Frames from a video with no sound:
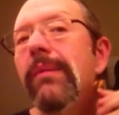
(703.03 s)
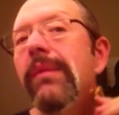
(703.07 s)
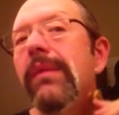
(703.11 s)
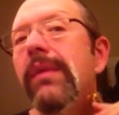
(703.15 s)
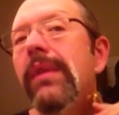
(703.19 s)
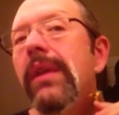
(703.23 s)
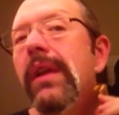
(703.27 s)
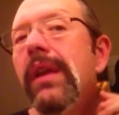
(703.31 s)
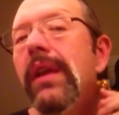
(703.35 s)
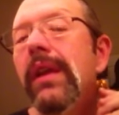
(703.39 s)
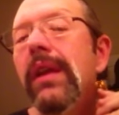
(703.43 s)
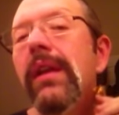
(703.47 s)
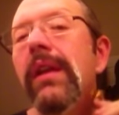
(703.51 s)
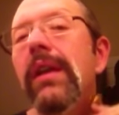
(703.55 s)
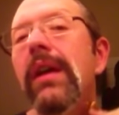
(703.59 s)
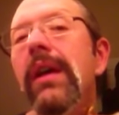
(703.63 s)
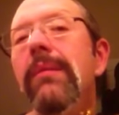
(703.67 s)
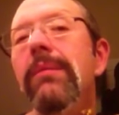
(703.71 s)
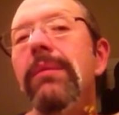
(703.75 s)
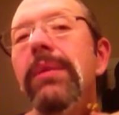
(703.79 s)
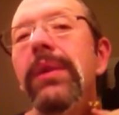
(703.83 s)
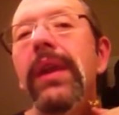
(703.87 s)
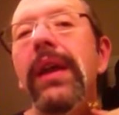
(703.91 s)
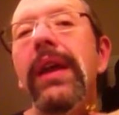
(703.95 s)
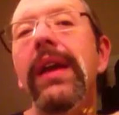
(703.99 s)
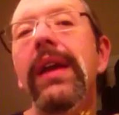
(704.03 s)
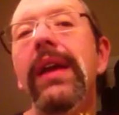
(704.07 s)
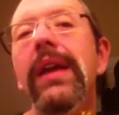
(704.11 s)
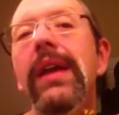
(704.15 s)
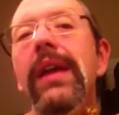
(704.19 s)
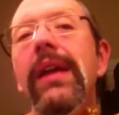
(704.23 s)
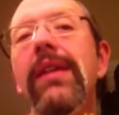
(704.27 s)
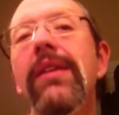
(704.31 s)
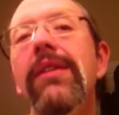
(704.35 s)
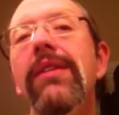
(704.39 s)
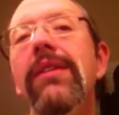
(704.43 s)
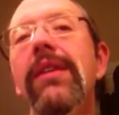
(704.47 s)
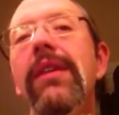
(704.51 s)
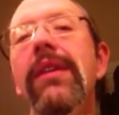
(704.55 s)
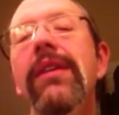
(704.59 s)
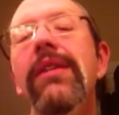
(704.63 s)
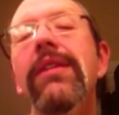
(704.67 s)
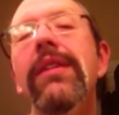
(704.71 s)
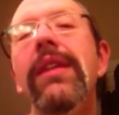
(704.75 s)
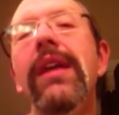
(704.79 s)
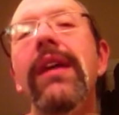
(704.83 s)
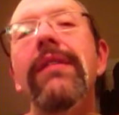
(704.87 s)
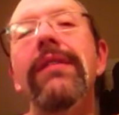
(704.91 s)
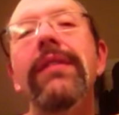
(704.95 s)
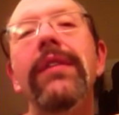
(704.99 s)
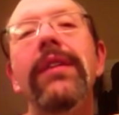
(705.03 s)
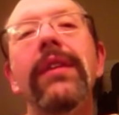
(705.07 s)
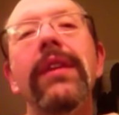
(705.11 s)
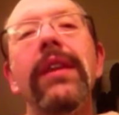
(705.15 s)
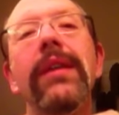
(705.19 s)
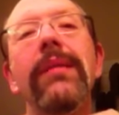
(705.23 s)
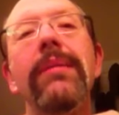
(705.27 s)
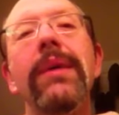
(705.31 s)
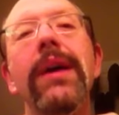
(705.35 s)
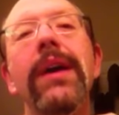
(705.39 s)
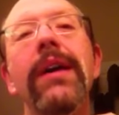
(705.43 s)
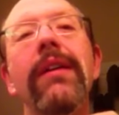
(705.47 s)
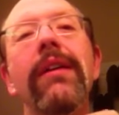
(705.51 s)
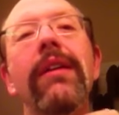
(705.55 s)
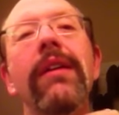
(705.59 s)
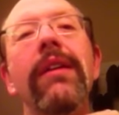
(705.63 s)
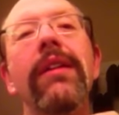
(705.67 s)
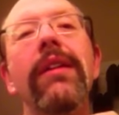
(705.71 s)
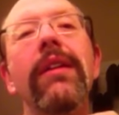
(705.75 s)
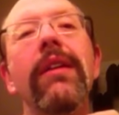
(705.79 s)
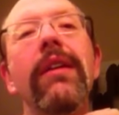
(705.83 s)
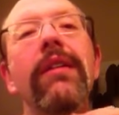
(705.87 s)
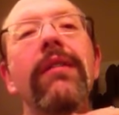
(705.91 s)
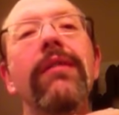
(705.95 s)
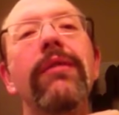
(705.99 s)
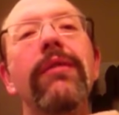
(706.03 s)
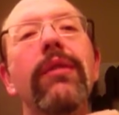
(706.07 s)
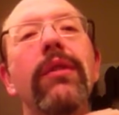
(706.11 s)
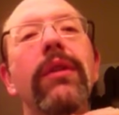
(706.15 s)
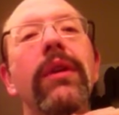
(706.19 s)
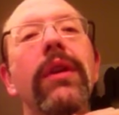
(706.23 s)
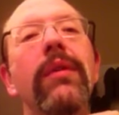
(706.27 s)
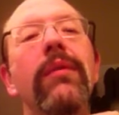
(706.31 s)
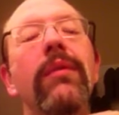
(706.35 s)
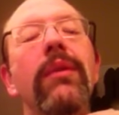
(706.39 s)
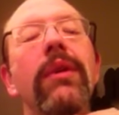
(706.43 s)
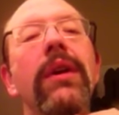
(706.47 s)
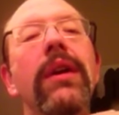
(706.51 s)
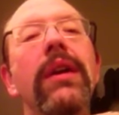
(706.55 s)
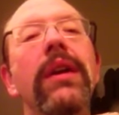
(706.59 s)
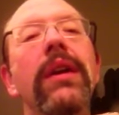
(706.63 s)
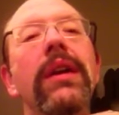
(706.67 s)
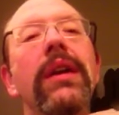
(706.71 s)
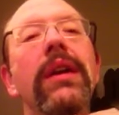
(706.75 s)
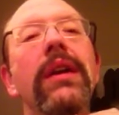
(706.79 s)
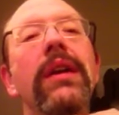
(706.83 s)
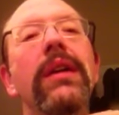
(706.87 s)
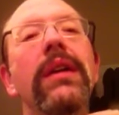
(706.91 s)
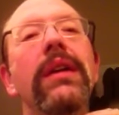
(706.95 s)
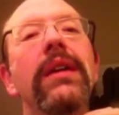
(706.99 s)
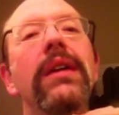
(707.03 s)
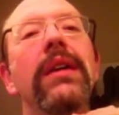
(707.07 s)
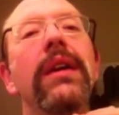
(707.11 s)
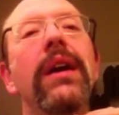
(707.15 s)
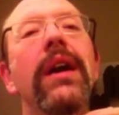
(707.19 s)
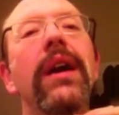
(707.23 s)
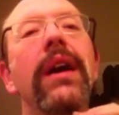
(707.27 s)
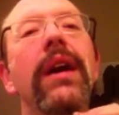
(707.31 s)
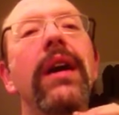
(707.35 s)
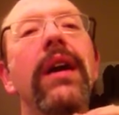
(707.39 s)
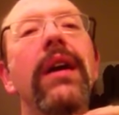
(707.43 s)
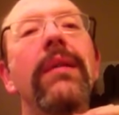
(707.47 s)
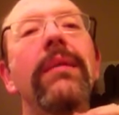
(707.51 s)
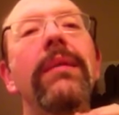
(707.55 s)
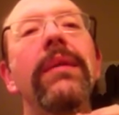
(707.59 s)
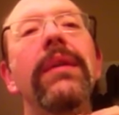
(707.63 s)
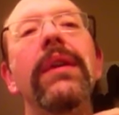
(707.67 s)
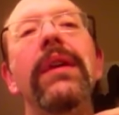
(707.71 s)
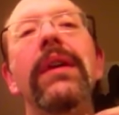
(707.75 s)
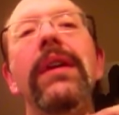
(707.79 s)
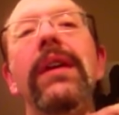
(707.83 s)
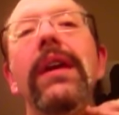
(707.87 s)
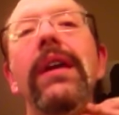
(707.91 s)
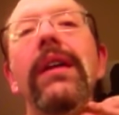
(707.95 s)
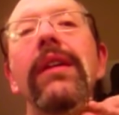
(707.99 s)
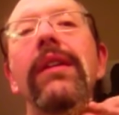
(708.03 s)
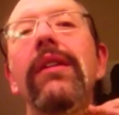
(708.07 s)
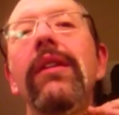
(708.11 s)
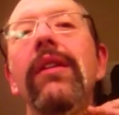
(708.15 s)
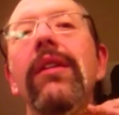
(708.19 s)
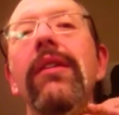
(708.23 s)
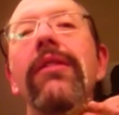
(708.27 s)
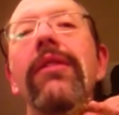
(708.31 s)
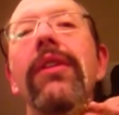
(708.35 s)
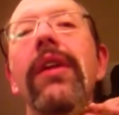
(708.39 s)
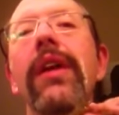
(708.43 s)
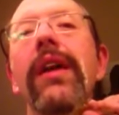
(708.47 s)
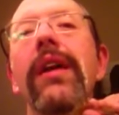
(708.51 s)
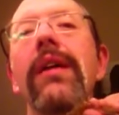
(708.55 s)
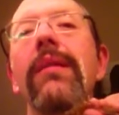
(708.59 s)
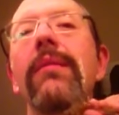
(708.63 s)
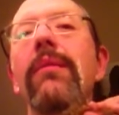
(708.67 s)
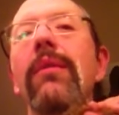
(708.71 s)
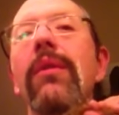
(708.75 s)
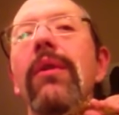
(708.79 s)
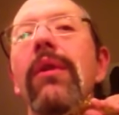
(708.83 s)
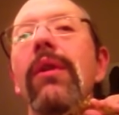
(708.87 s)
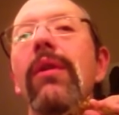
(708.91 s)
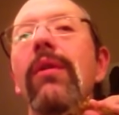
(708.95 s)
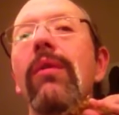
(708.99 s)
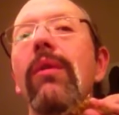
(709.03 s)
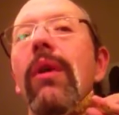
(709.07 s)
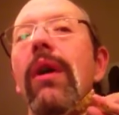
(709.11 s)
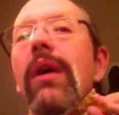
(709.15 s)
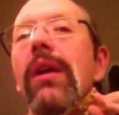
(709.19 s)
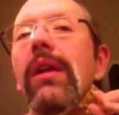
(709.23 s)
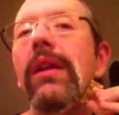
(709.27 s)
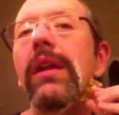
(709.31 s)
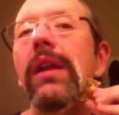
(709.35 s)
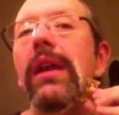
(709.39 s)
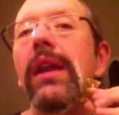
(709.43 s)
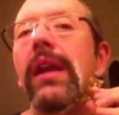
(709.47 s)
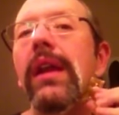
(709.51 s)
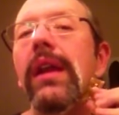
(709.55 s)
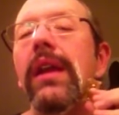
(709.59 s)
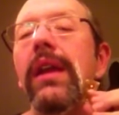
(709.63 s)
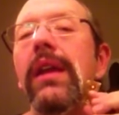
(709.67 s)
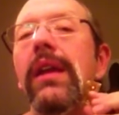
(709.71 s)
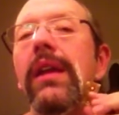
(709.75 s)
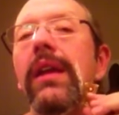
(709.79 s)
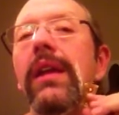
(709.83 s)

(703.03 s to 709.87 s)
The plating is definitely better on the R41. It looks like a more quality